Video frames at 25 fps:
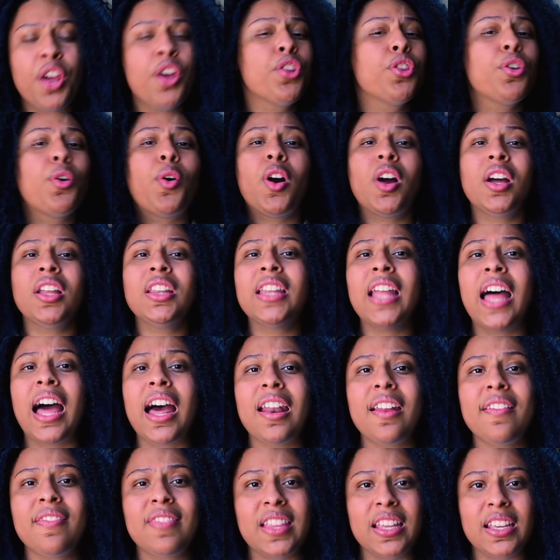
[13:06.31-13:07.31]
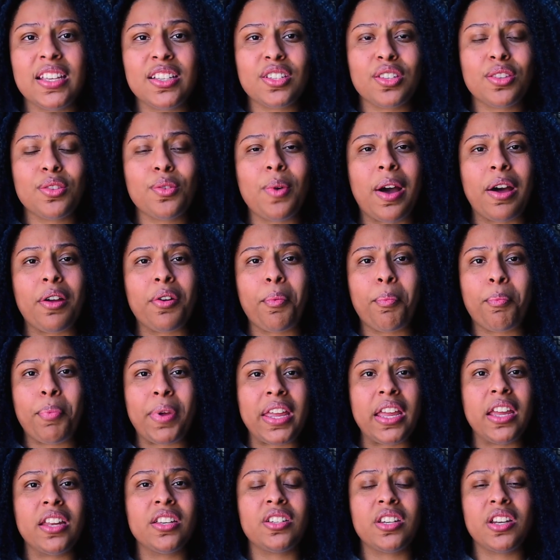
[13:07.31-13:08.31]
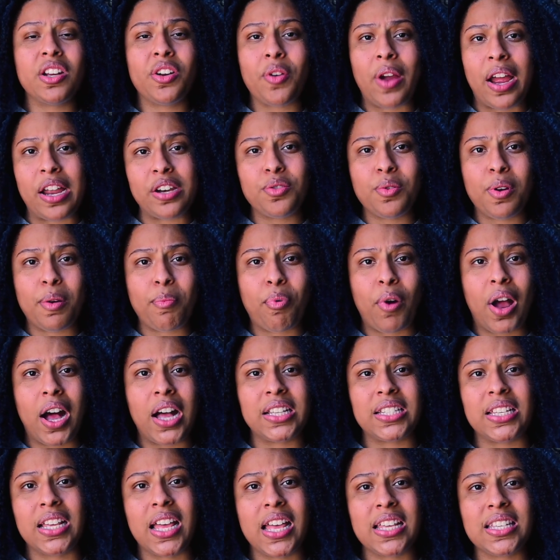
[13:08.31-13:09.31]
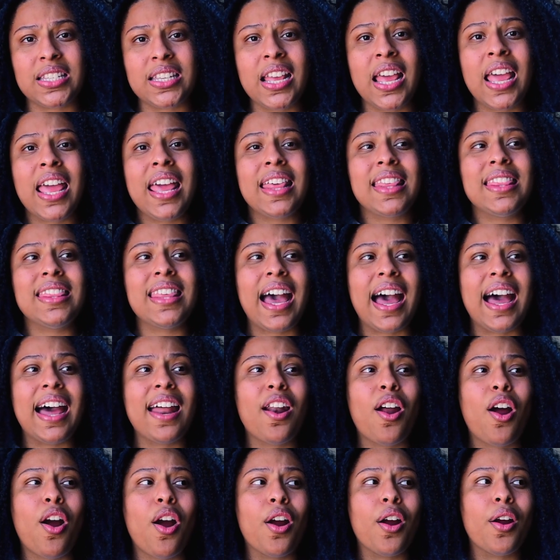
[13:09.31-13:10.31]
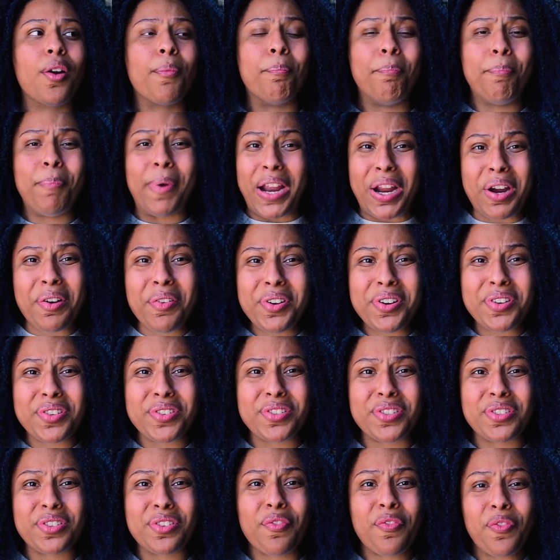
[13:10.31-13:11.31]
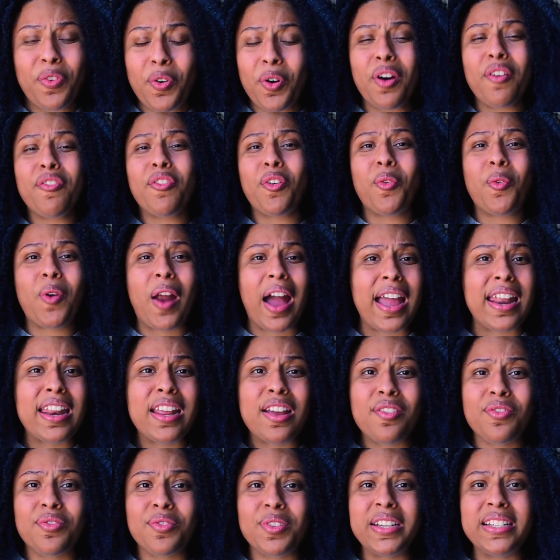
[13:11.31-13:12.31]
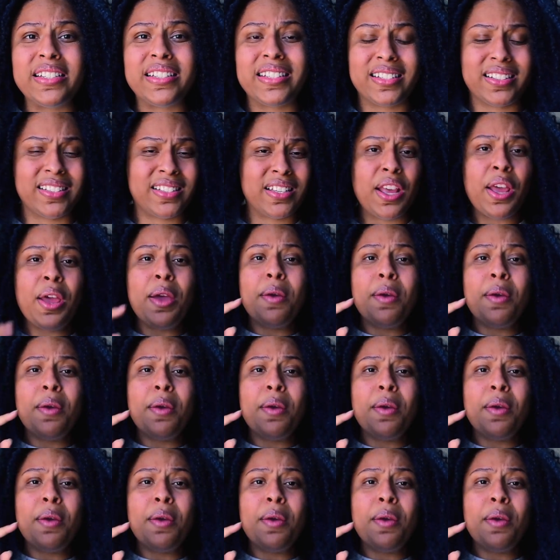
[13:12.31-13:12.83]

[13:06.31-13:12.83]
There are a lot of things throughout a PhD graduate process that are barriers for a variety of reasons.